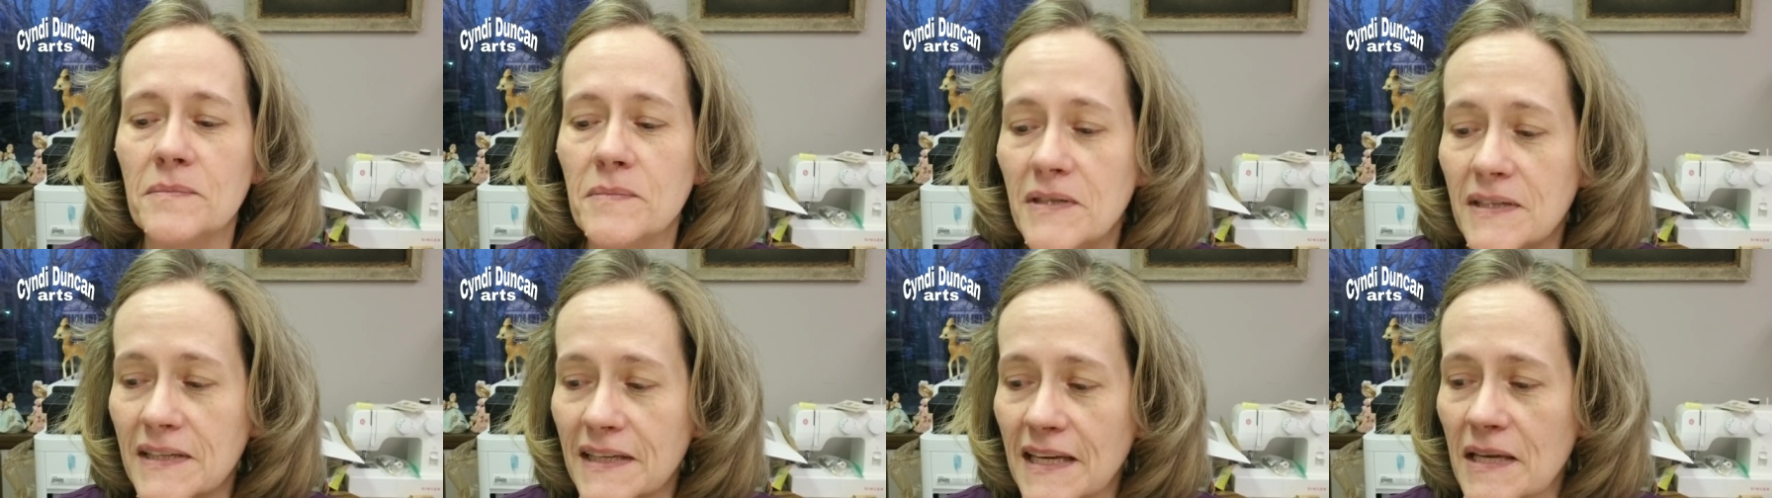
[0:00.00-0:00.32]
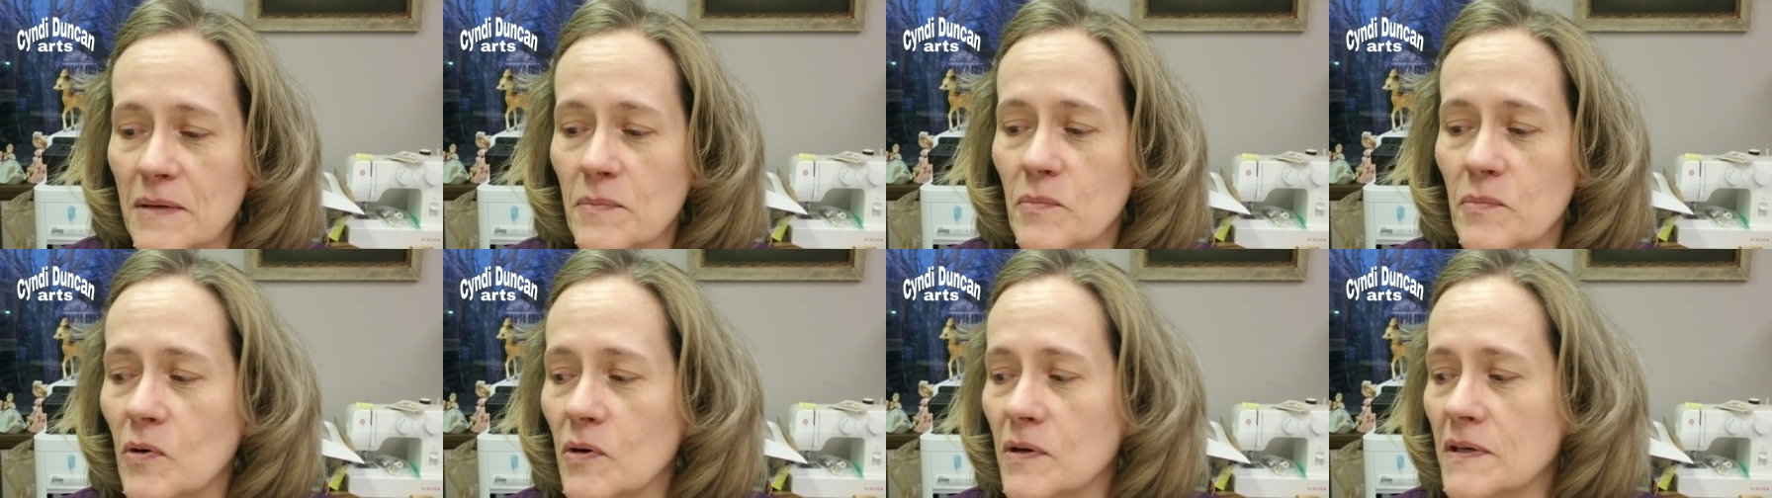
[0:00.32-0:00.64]
I'm going to
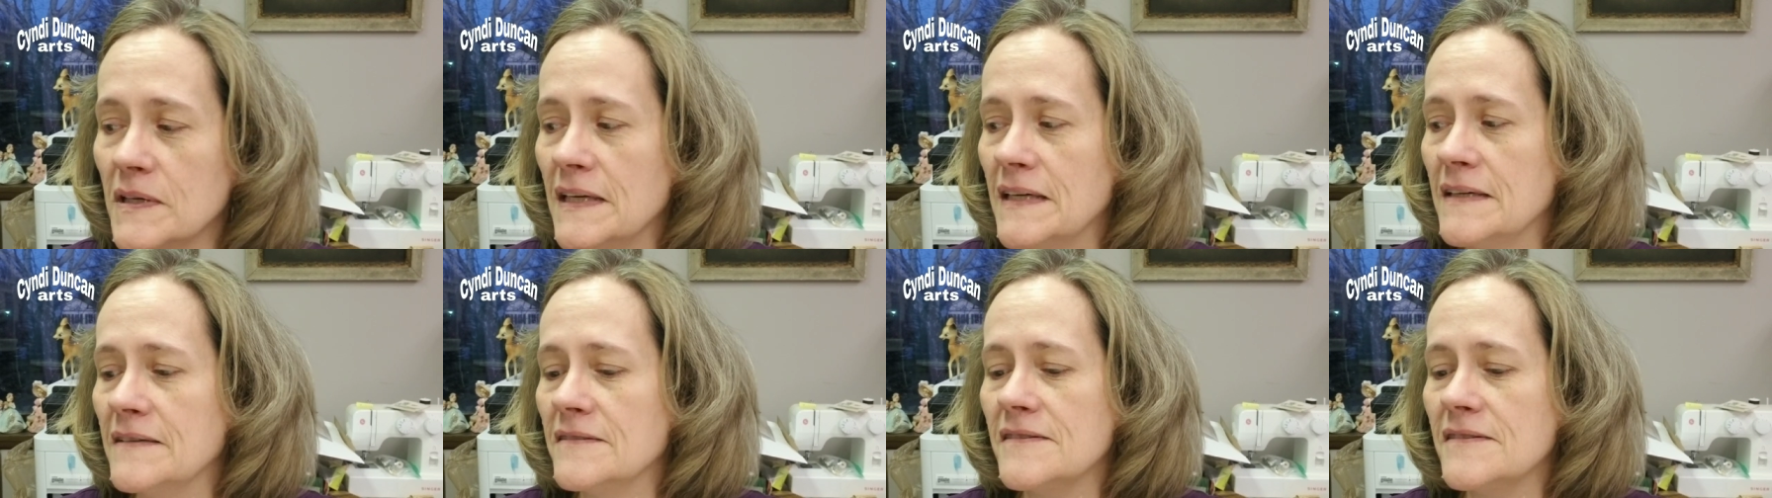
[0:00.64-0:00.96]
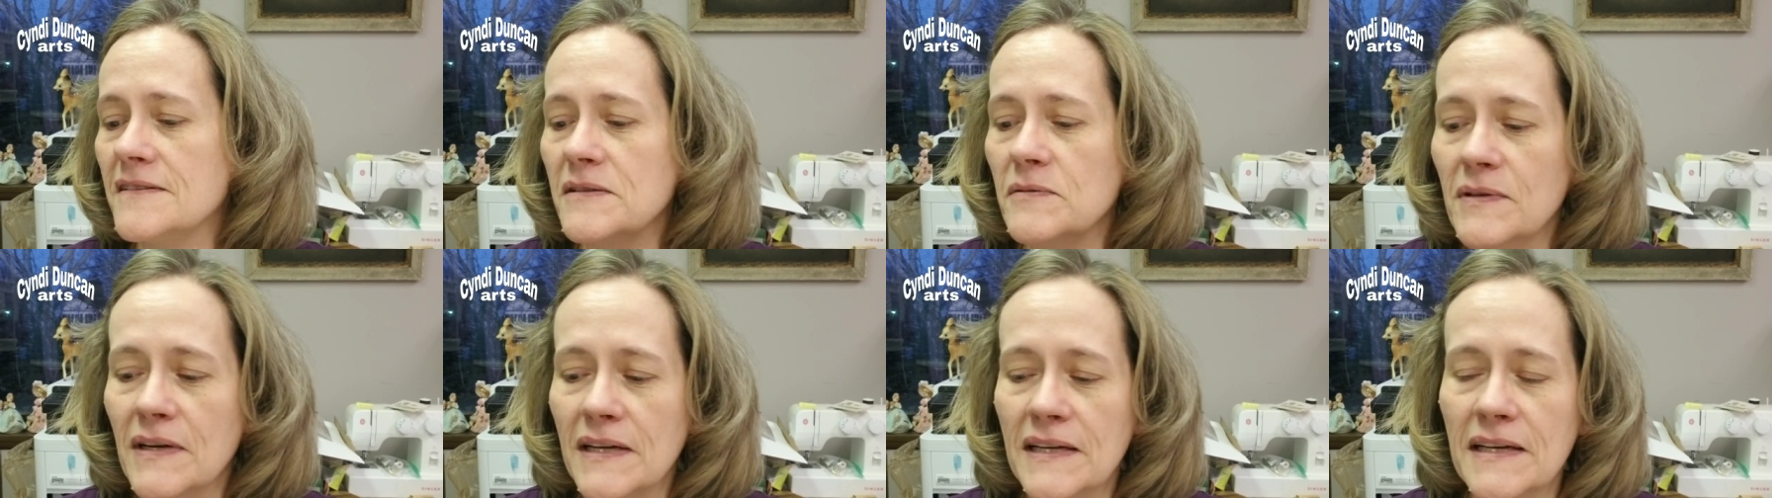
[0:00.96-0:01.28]
keep working,
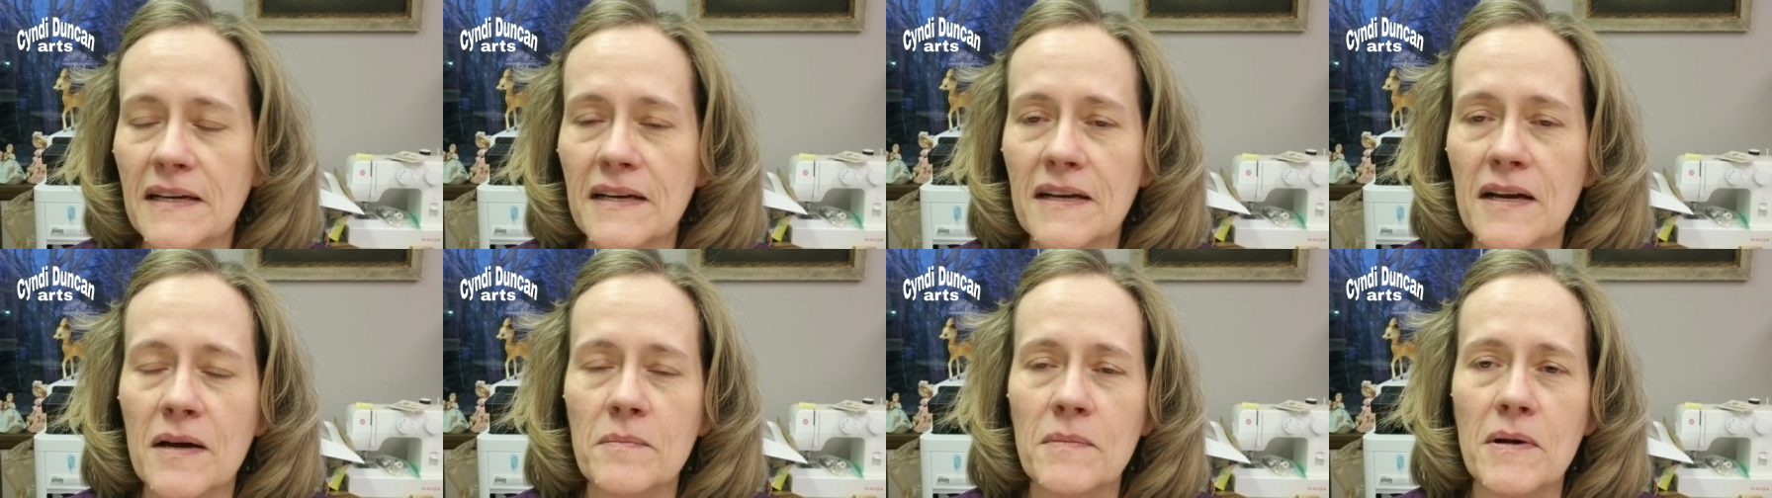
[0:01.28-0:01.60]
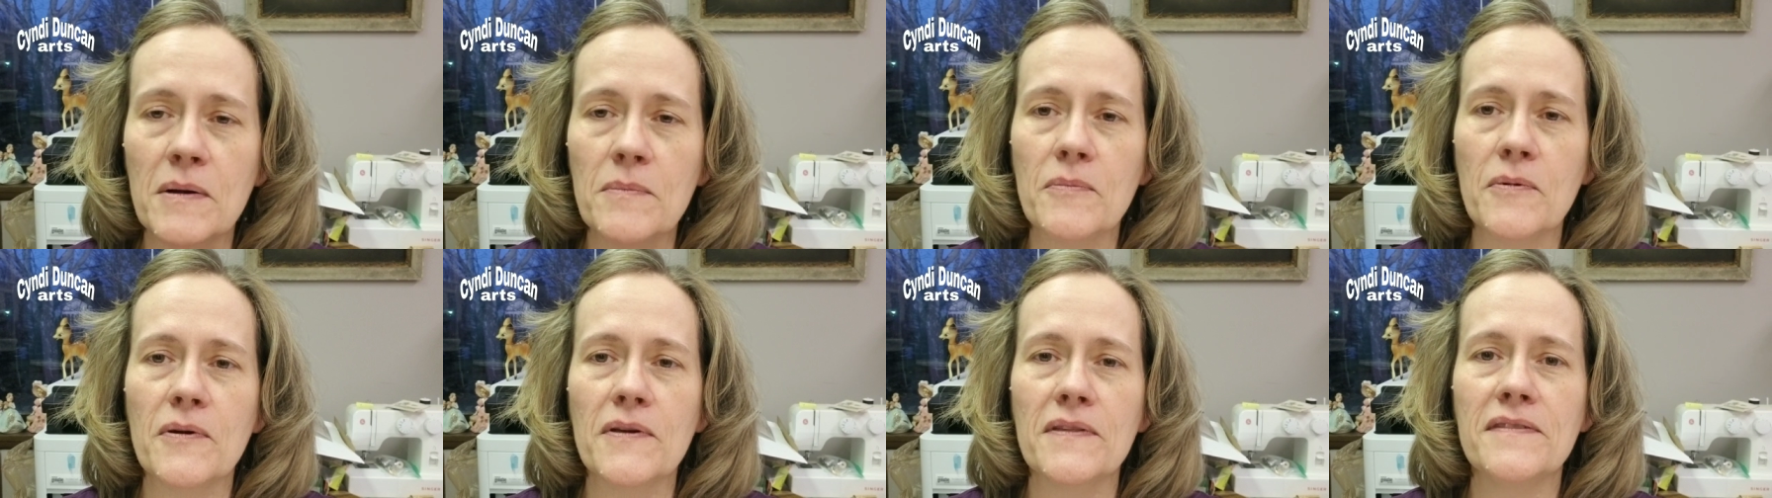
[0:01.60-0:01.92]
see what I can come
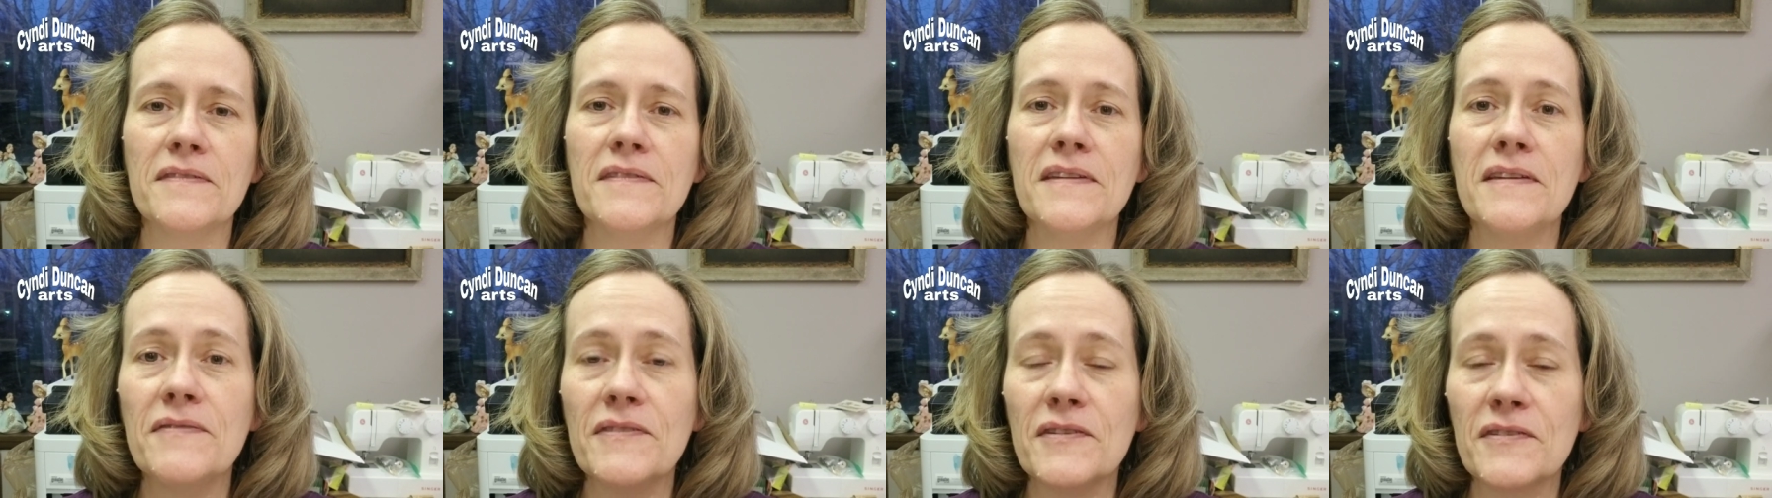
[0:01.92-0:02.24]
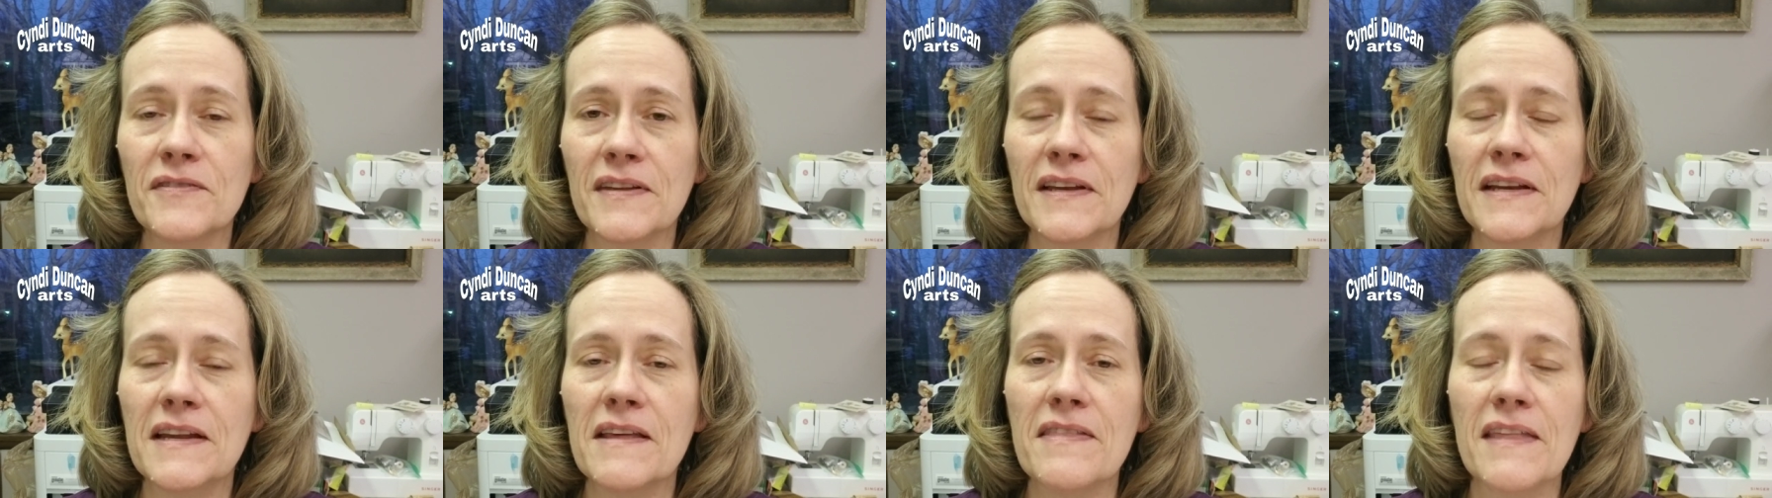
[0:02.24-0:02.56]
up with, see if
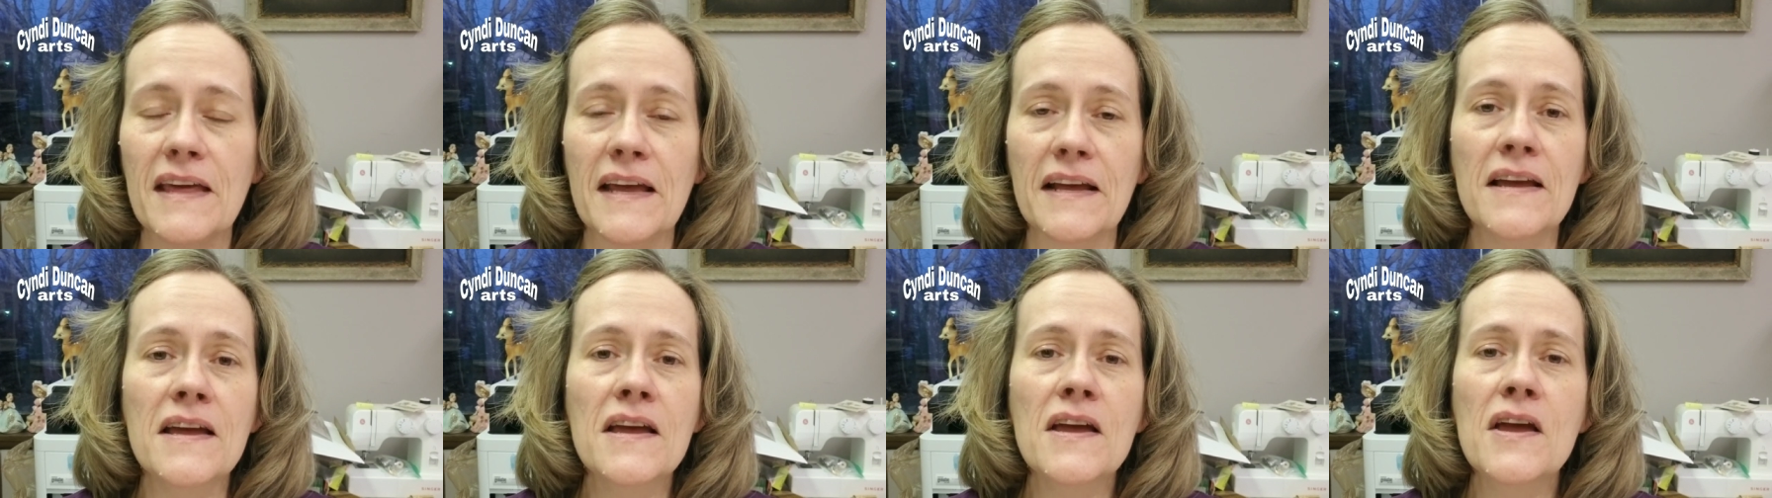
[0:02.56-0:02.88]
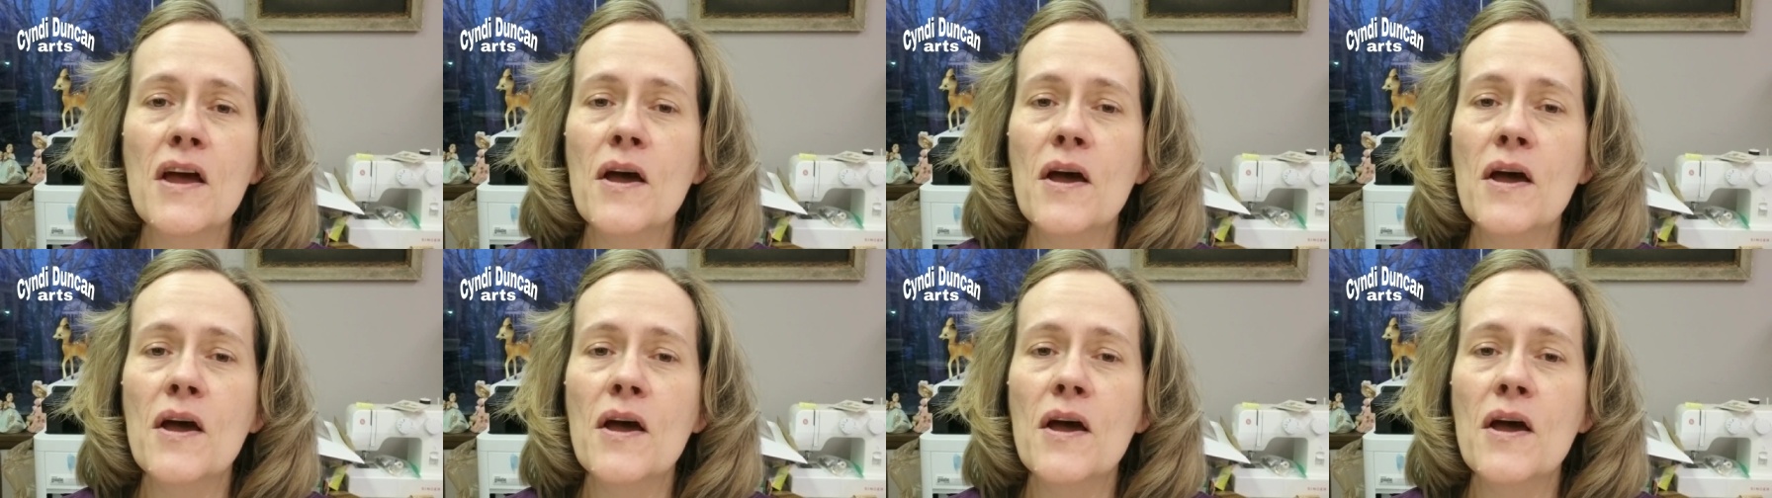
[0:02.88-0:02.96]
there's anything.